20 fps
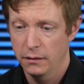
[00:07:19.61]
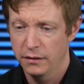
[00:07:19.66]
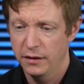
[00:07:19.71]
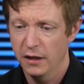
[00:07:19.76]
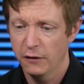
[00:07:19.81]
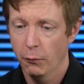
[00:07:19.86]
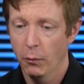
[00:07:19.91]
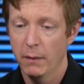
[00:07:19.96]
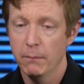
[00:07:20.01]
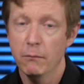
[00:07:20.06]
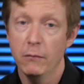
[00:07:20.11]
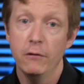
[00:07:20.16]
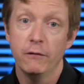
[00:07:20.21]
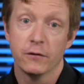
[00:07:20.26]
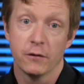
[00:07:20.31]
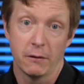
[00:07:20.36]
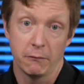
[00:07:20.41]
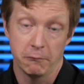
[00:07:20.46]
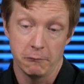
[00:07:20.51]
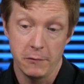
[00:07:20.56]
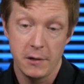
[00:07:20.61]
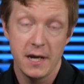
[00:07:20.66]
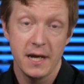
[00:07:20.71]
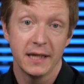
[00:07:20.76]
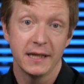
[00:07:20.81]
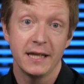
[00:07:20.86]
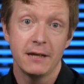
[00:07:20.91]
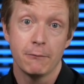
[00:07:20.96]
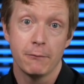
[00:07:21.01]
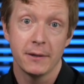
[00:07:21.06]
This one moves a
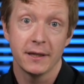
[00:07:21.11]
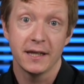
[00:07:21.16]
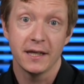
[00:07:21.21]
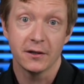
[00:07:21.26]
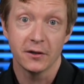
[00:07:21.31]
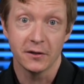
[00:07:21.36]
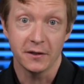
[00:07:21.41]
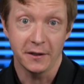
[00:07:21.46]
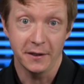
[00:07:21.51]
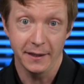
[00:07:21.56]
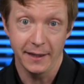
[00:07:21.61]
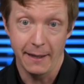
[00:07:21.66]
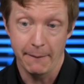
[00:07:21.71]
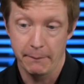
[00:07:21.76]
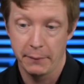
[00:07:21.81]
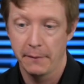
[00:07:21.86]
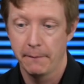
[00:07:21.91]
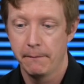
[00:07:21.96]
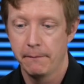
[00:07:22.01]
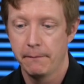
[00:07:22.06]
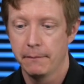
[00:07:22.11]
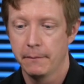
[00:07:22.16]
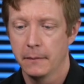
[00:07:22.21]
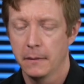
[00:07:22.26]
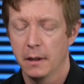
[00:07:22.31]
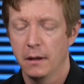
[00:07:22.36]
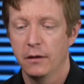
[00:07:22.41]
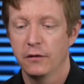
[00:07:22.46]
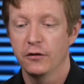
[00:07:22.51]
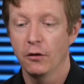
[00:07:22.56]
really, really good clip,
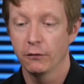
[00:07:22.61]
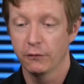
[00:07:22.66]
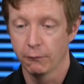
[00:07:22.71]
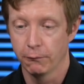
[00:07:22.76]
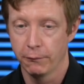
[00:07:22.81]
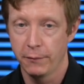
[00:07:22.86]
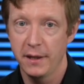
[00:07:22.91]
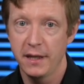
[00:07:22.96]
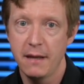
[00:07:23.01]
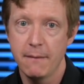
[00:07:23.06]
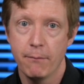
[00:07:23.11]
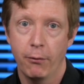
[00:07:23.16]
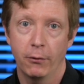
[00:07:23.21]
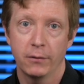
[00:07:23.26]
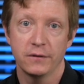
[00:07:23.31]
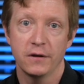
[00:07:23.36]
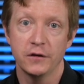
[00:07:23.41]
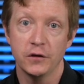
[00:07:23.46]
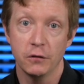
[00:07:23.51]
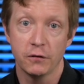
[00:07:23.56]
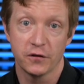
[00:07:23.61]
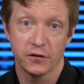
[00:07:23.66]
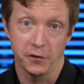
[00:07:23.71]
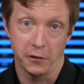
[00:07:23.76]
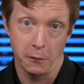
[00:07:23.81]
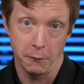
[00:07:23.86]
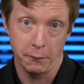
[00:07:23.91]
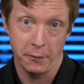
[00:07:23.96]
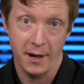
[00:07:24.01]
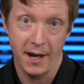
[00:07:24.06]
so it's really important to do
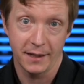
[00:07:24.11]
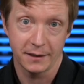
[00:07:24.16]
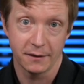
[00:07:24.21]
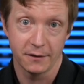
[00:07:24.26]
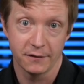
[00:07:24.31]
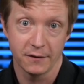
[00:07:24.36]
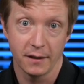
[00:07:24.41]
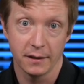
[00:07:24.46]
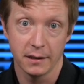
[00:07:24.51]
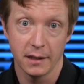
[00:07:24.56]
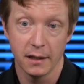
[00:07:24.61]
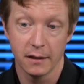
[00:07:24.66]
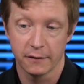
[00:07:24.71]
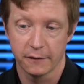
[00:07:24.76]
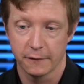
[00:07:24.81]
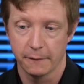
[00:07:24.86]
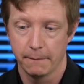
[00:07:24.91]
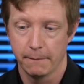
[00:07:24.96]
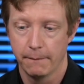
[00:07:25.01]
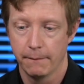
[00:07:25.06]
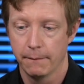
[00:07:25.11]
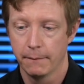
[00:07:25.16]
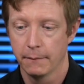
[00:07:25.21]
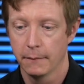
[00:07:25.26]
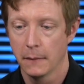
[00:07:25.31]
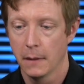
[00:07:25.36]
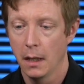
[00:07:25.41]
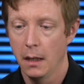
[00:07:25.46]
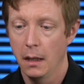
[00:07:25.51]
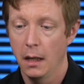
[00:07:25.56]
slow practice on this.
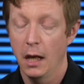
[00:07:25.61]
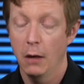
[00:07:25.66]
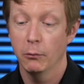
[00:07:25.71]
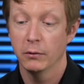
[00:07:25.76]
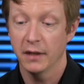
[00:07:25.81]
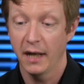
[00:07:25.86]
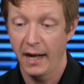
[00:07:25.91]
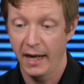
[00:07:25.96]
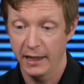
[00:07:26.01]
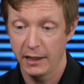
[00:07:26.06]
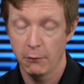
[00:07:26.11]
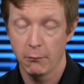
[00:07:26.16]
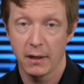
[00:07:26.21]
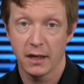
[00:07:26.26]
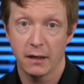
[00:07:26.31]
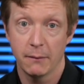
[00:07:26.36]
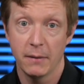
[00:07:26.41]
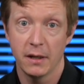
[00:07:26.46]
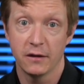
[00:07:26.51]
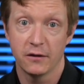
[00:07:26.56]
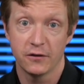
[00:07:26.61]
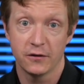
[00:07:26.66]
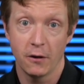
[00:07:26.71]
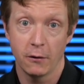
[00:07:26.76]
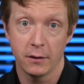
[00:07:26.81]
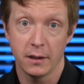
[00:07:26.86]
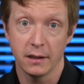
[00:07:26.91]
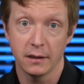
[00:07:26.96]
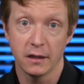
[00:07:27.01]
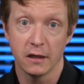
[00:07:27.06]
I would highly recommend
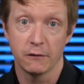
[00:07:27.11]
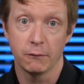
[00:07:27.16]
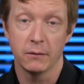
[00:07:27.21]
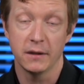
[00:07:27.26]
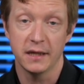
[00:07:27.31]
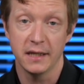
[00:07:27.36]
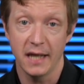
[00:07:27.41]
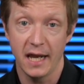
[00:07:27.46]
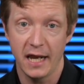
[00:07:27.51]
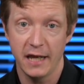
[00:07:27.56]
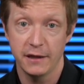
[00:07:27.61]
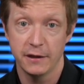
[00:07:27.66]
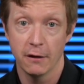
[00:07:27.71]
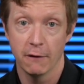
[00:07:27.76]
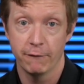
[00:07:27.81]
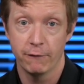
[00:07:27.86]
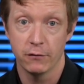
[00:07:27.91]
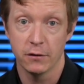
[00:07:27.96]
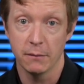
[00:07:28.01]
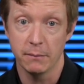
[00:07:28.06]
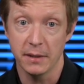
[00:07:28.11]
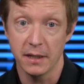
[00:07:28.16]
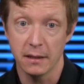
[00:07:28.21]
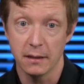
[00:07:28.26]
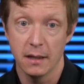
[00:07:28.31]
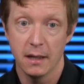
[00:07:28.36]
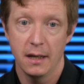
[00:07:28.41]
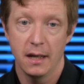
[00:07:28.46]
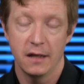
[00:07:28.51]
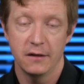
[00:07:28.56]
starting this with the eighth note for the beat
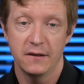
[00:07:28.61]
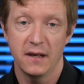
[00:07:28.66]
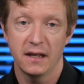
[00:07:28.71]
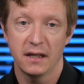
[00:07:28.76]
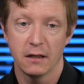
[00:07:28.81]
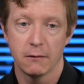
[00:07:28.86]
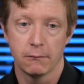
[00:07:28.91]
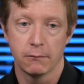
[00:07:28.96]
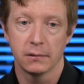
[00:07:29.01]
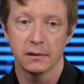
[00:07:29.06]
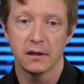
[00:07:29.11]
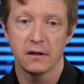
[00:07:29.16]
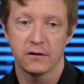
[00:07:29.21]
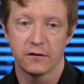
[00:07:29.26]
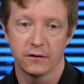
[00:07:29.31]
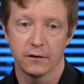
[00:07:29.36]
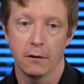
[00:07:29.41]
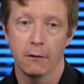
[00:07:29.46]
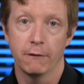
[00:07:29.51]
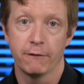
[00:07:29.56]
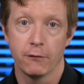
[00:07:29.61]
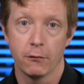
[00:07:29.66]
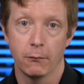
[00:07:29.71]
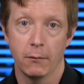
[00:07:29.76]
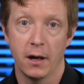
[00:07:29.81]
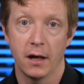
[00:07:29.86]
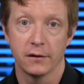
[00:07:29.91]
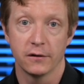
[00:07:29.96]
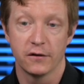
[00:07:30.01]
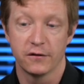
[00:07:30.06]
and take it really slow for a
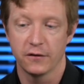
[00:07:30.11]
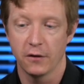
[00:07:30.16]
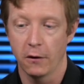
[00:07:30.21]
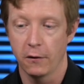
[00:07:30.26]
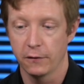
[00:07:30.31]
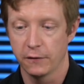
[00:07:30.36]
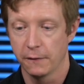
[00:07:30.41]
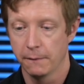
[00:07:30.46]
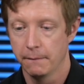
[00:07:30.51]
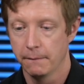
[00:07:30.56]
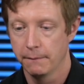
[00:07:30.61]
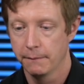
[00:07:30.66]
while to start.